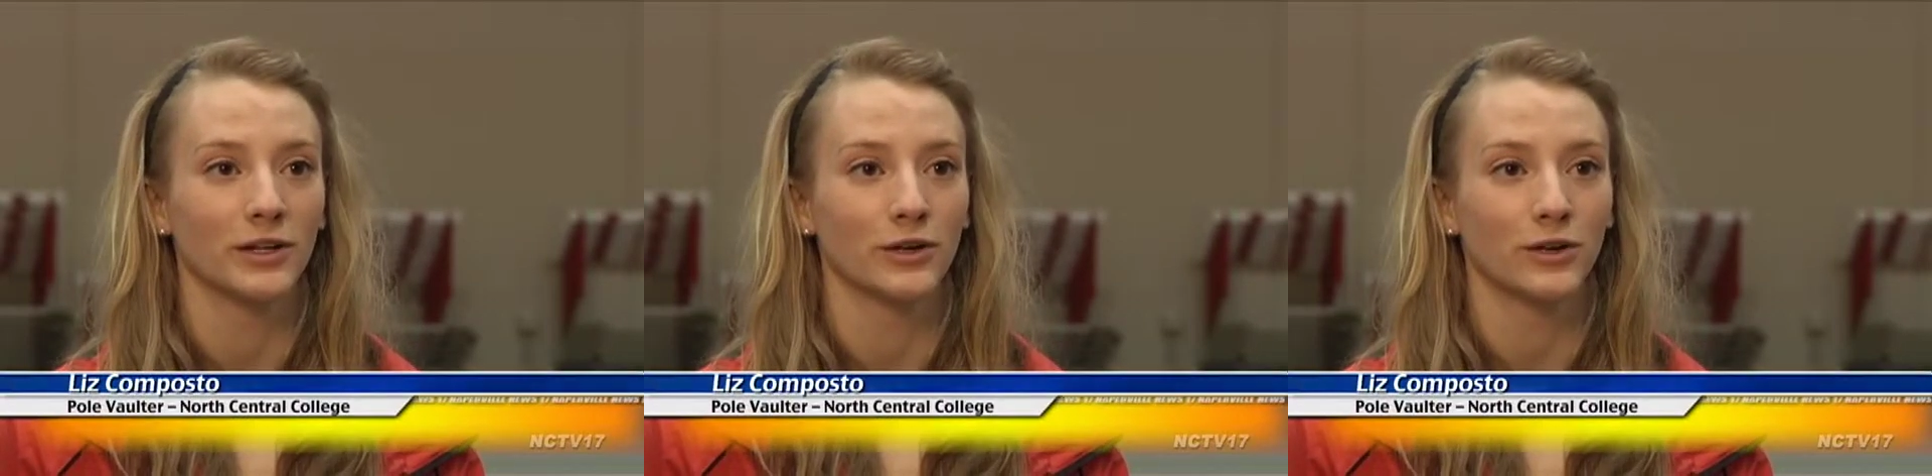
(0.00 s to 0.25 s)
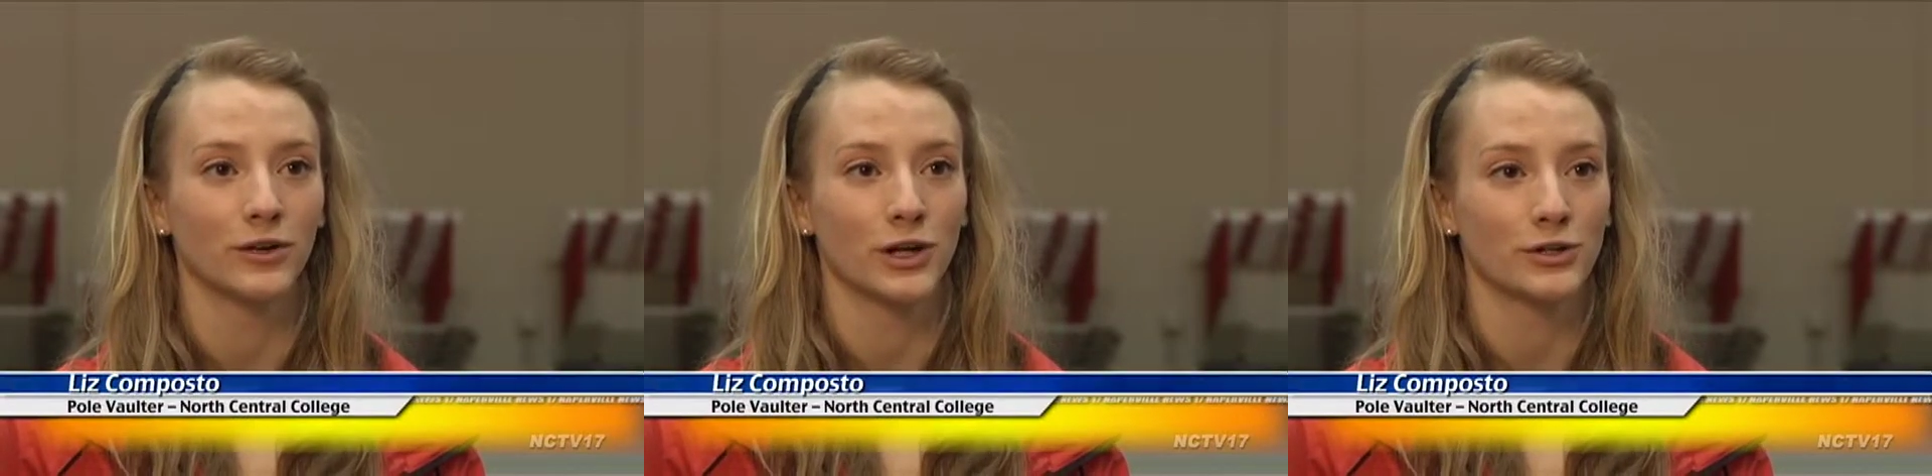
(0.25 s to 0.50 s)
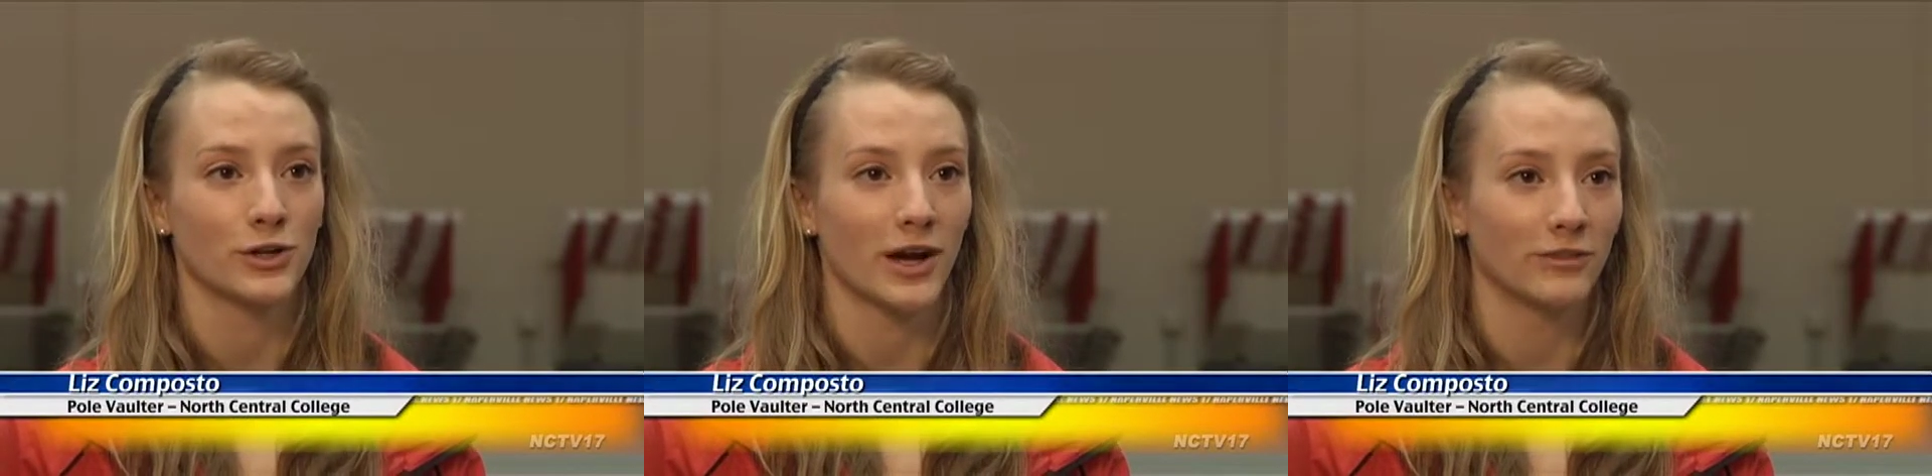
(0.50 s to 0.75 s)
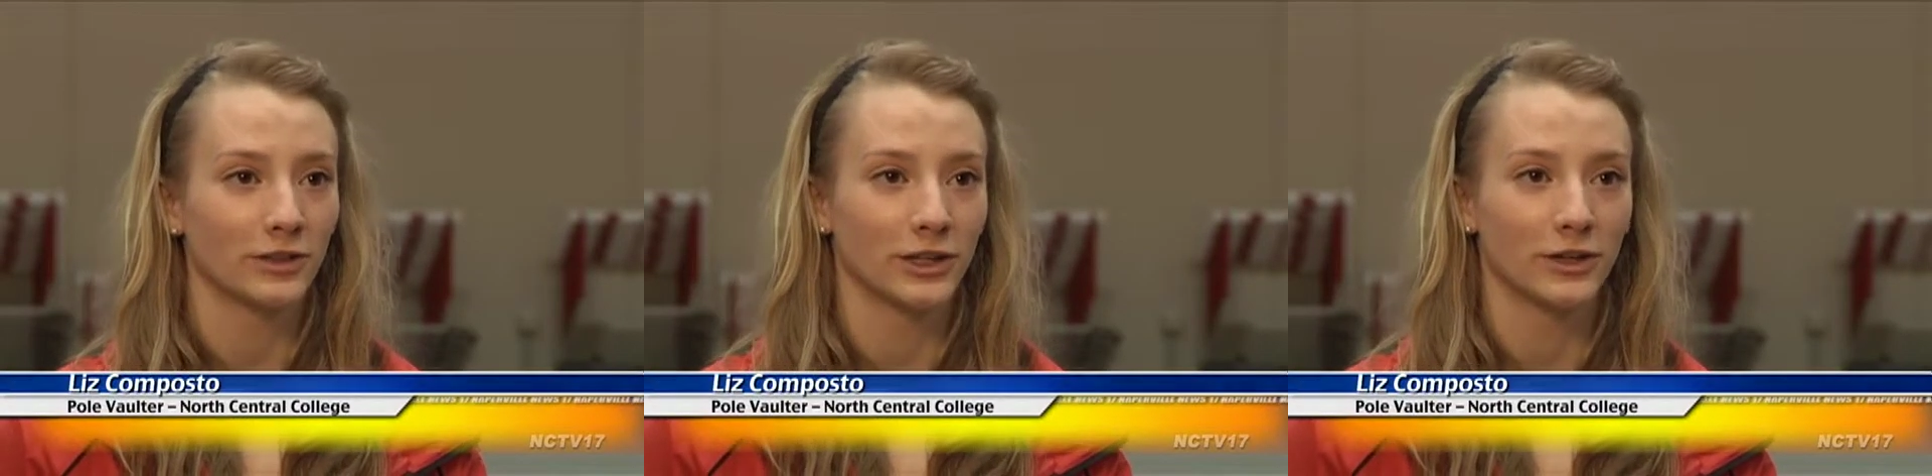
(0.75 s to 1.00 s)
You know, you're not
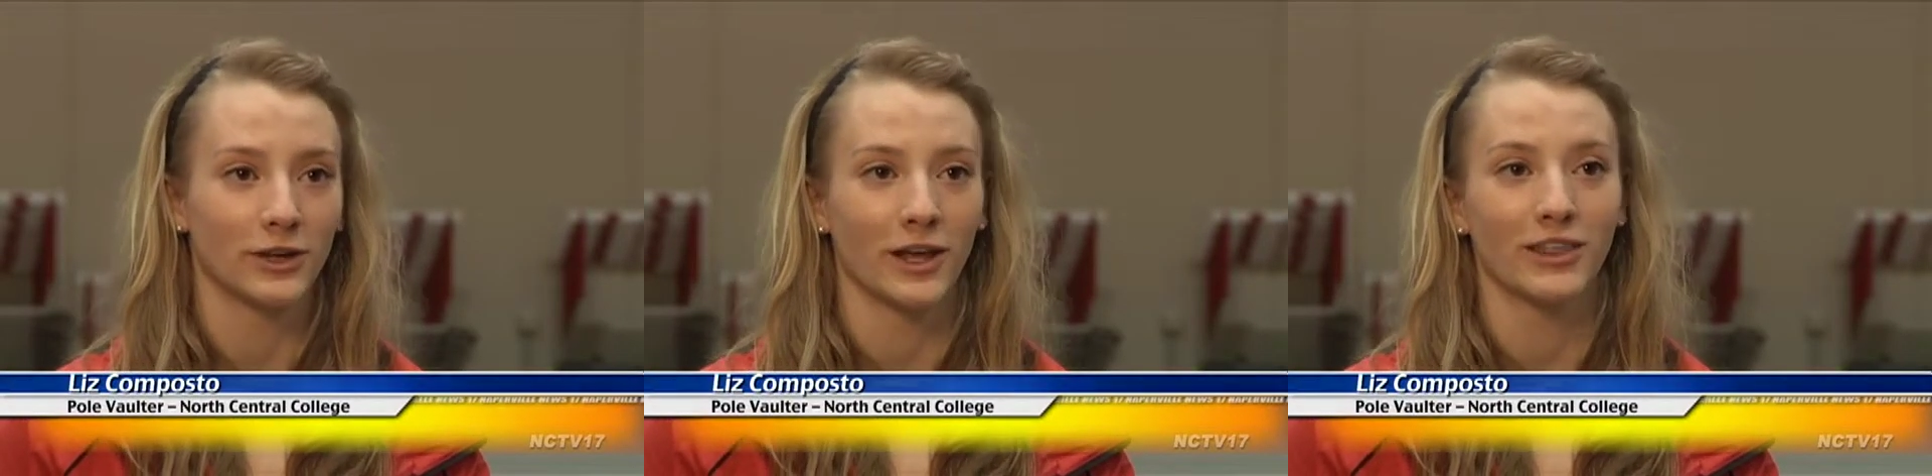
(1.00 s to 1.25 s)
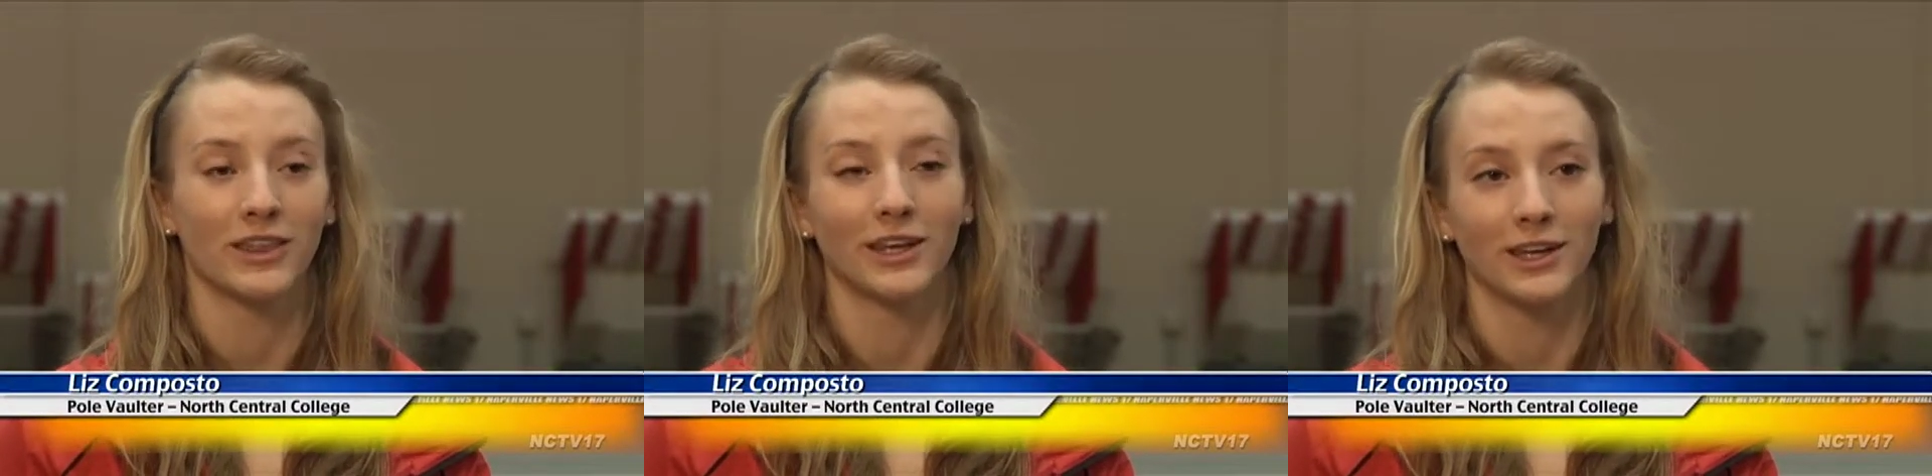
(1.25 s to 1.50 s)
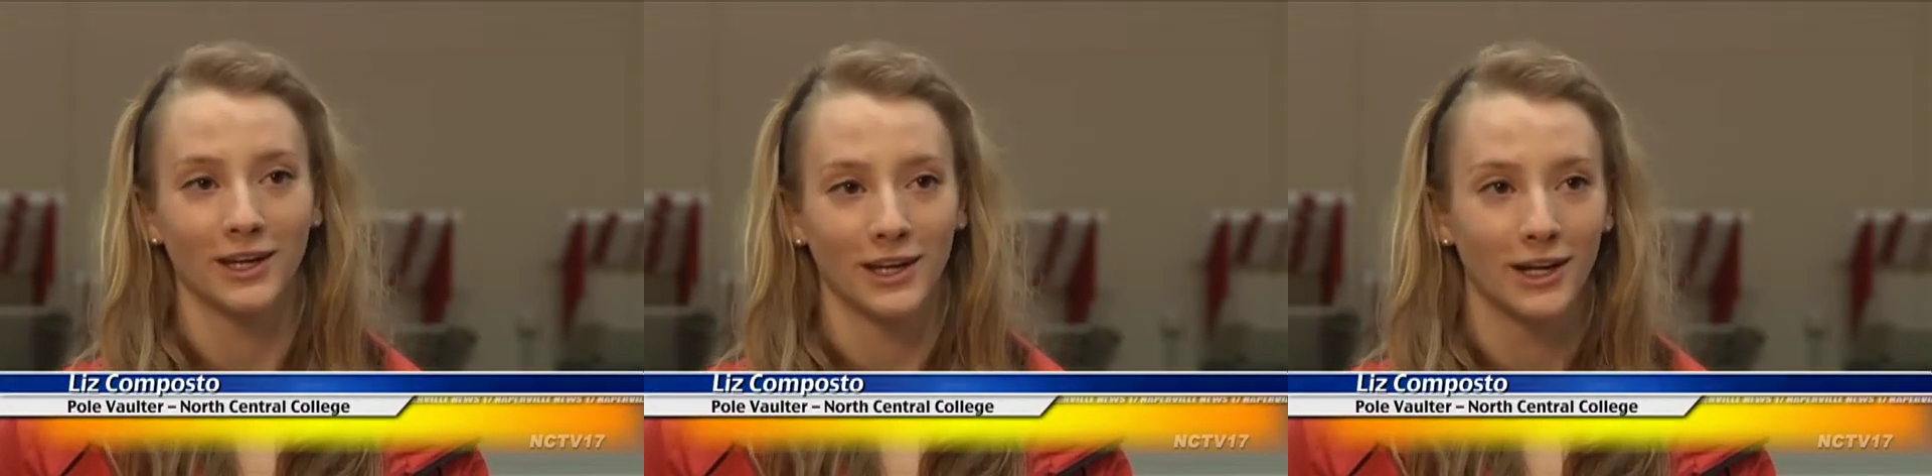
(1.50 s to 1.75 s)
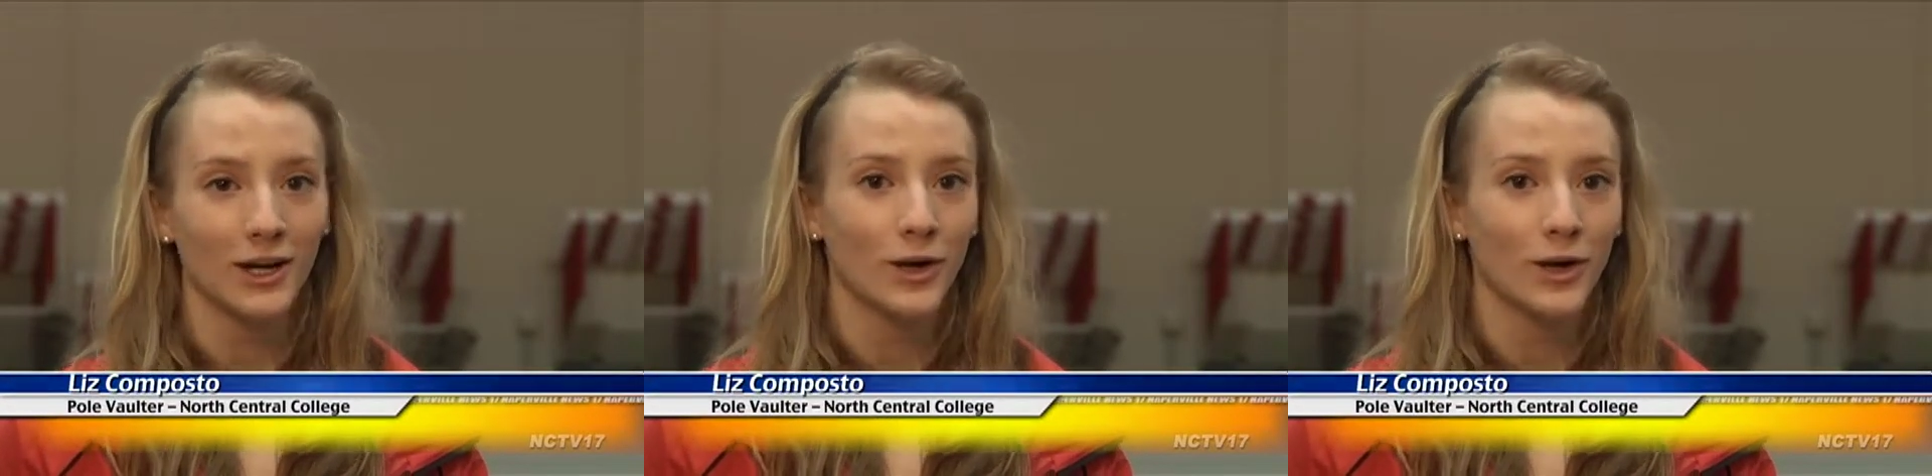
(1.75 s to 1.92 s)
traveling, you're not thinking